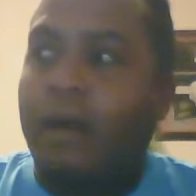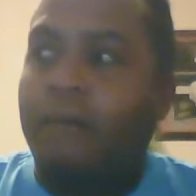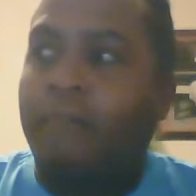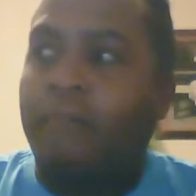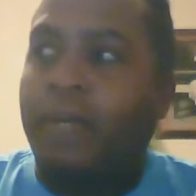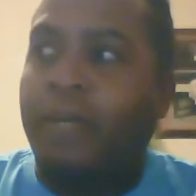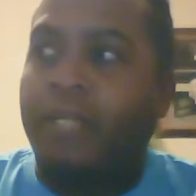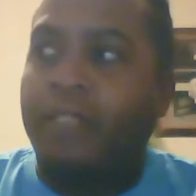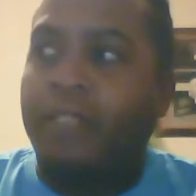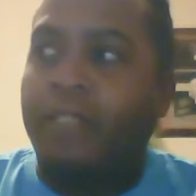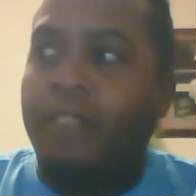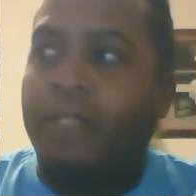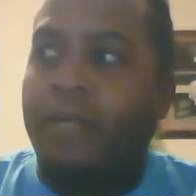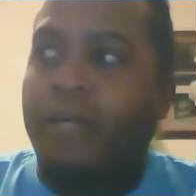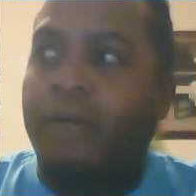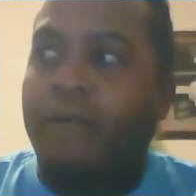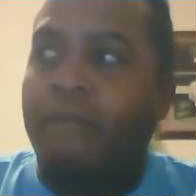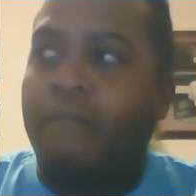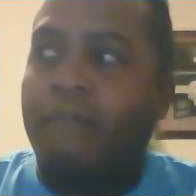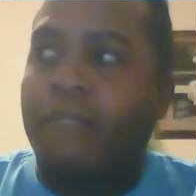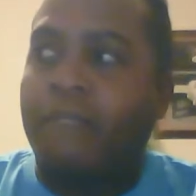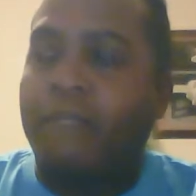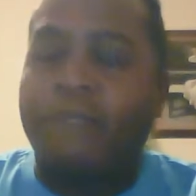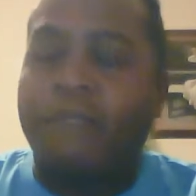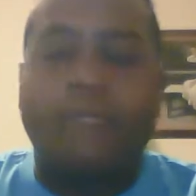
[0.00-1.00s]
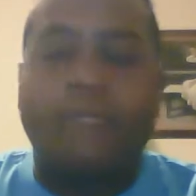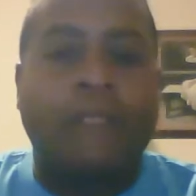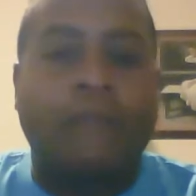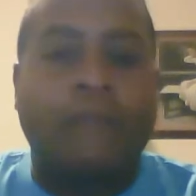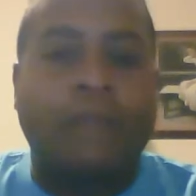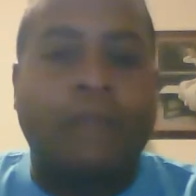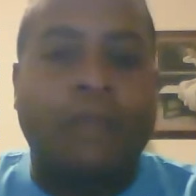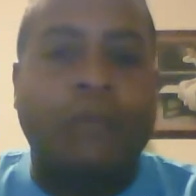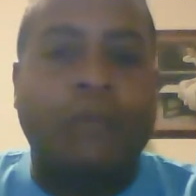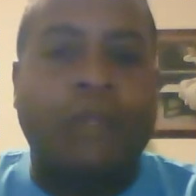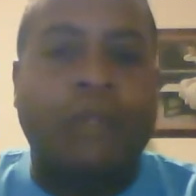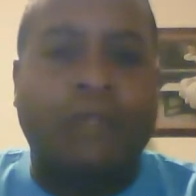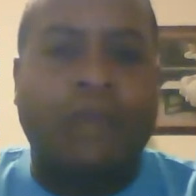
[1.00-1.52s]
but
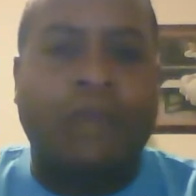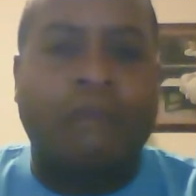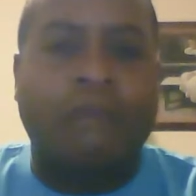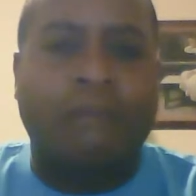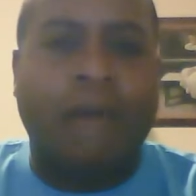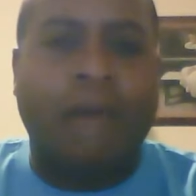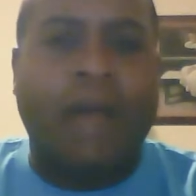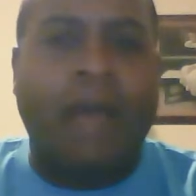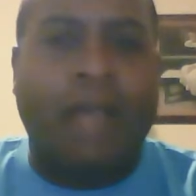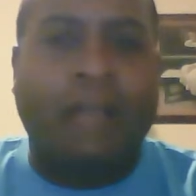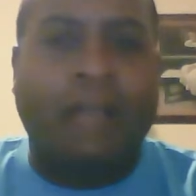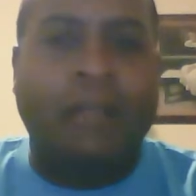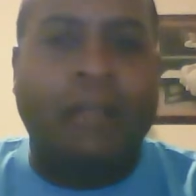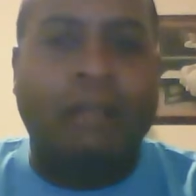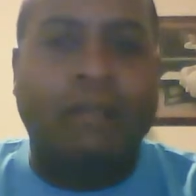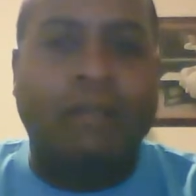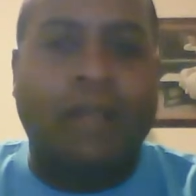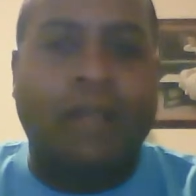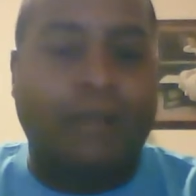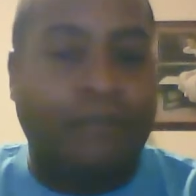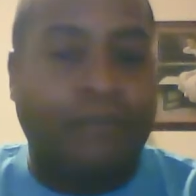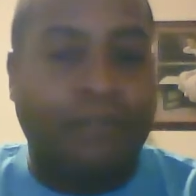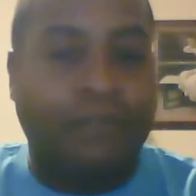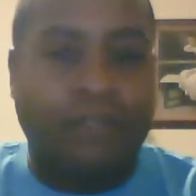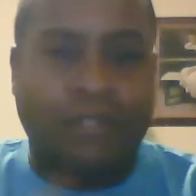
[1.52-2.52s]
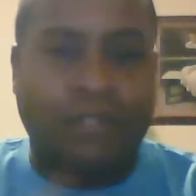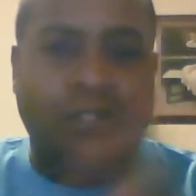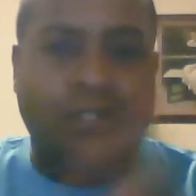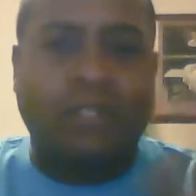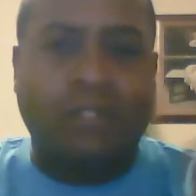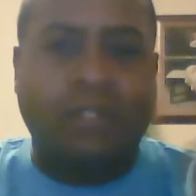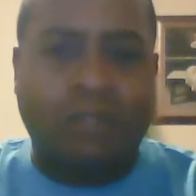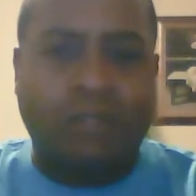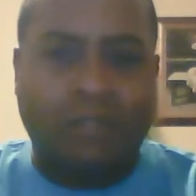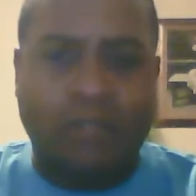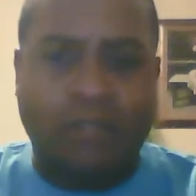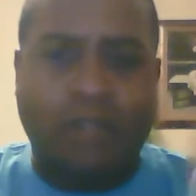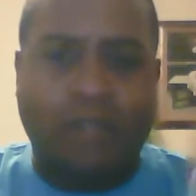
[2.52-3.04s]
they would come back after this
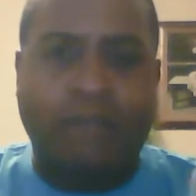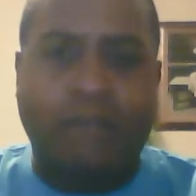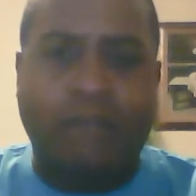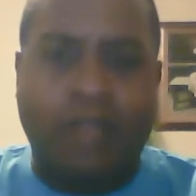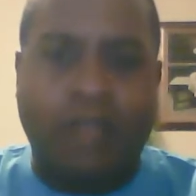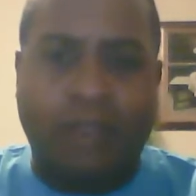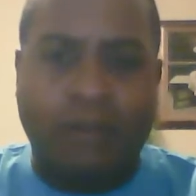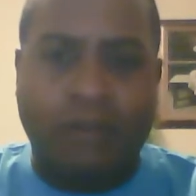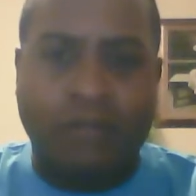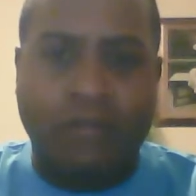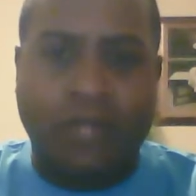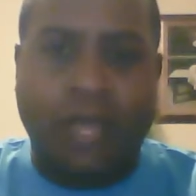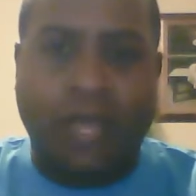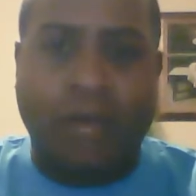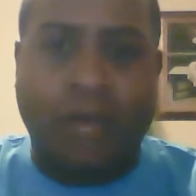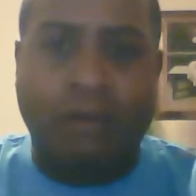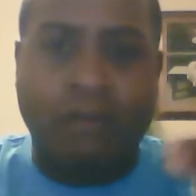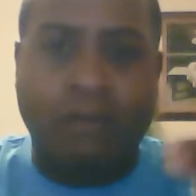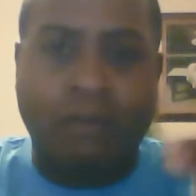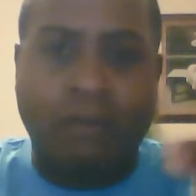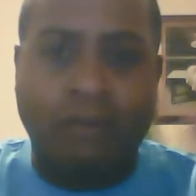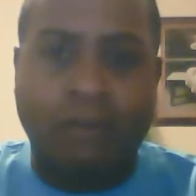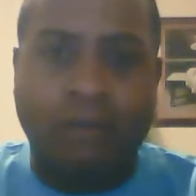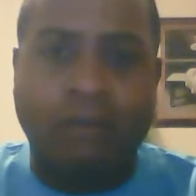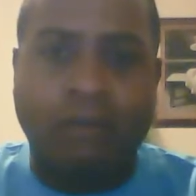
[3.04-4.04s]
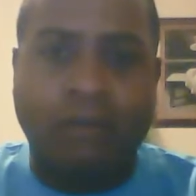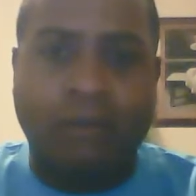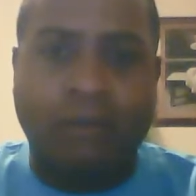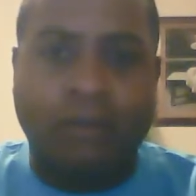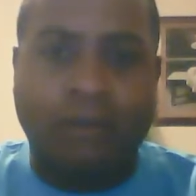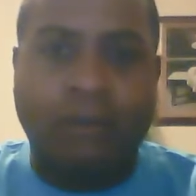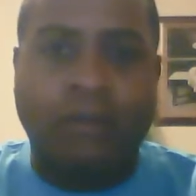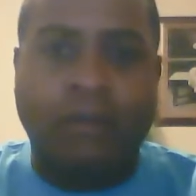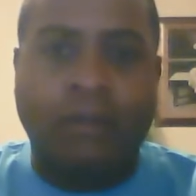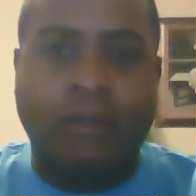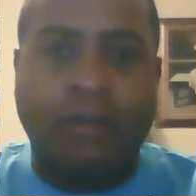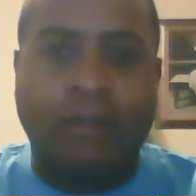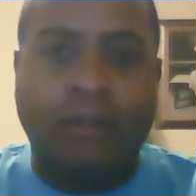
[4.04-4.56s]
stuff airs out,
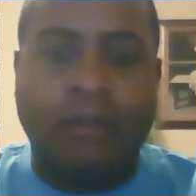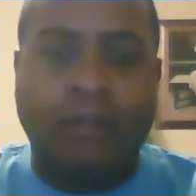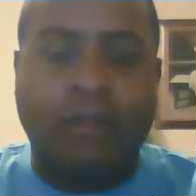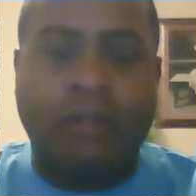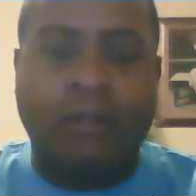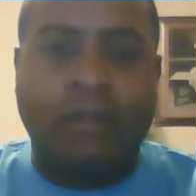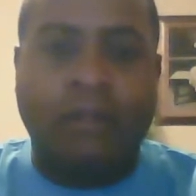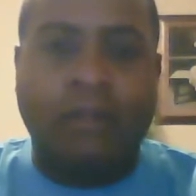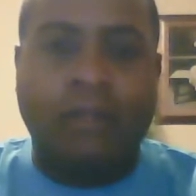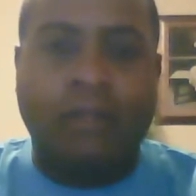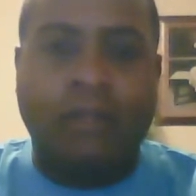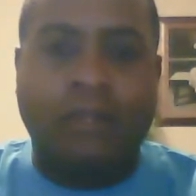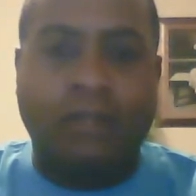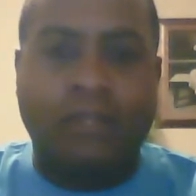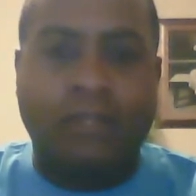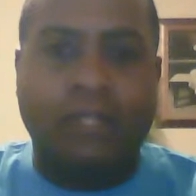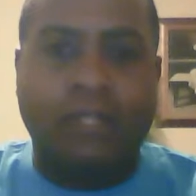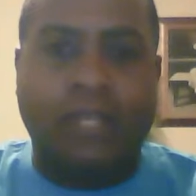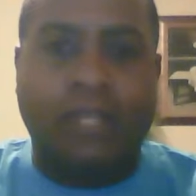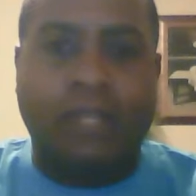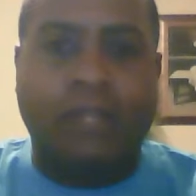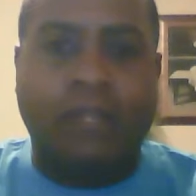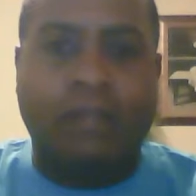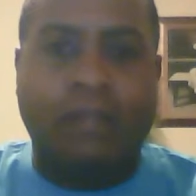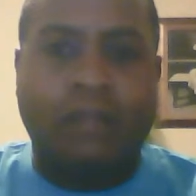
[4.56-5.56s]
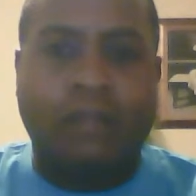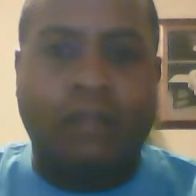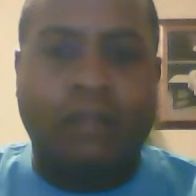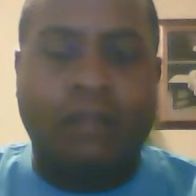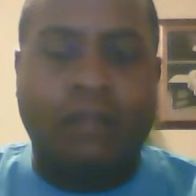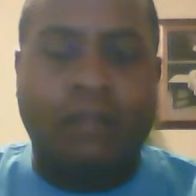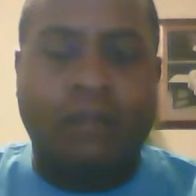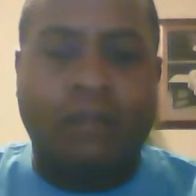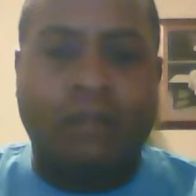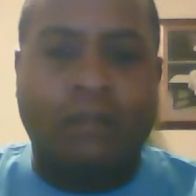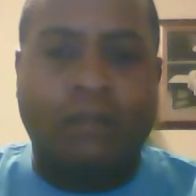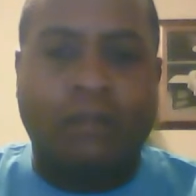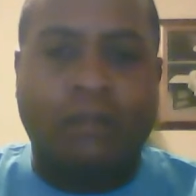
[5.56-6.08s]
you see.
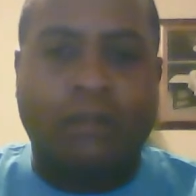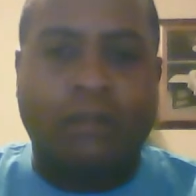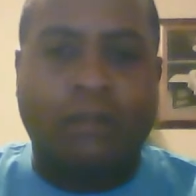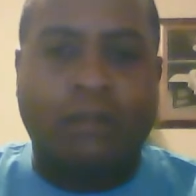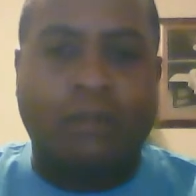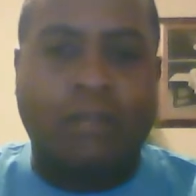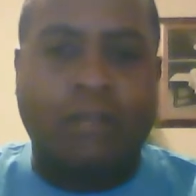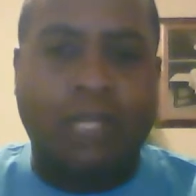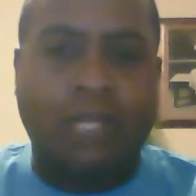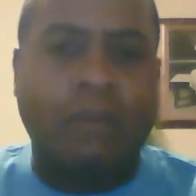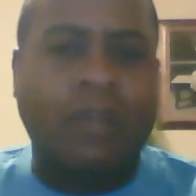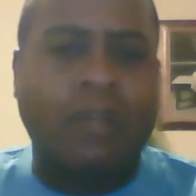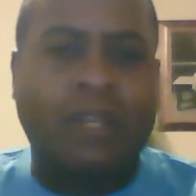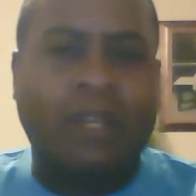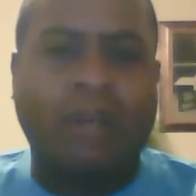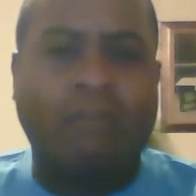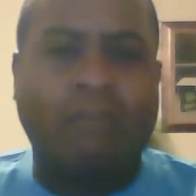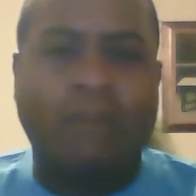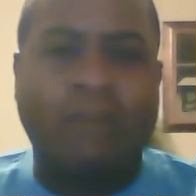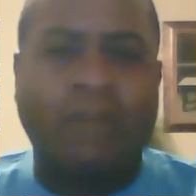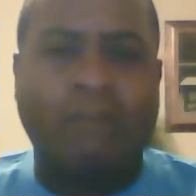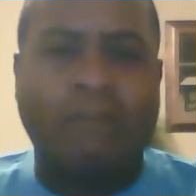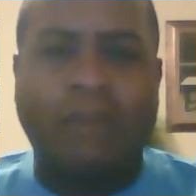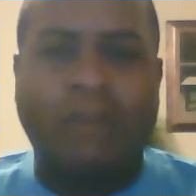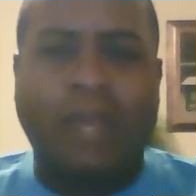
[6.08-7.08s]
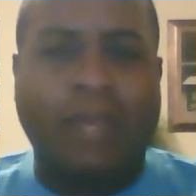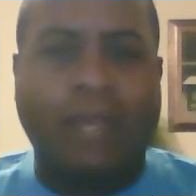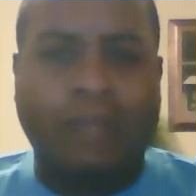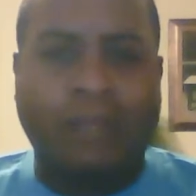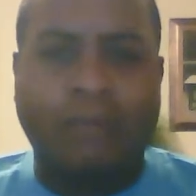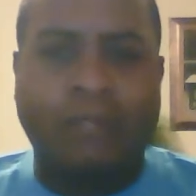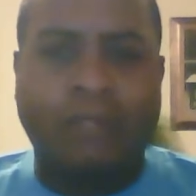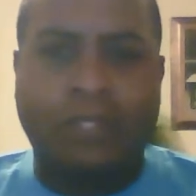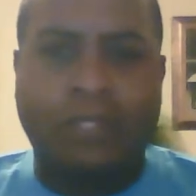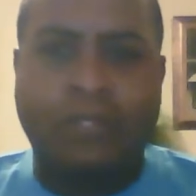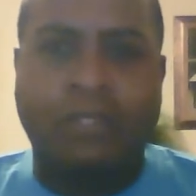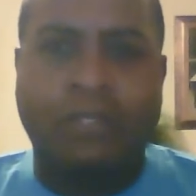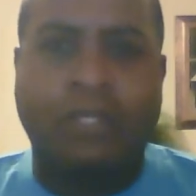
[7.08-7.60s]
And they would come right back
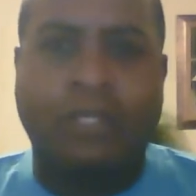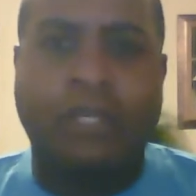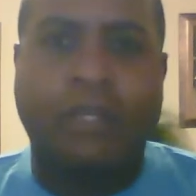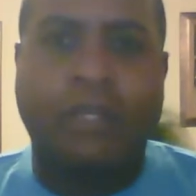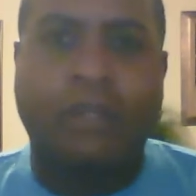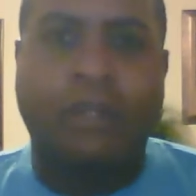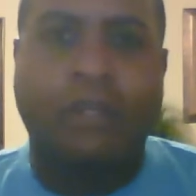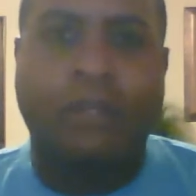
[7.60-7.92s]
eventually.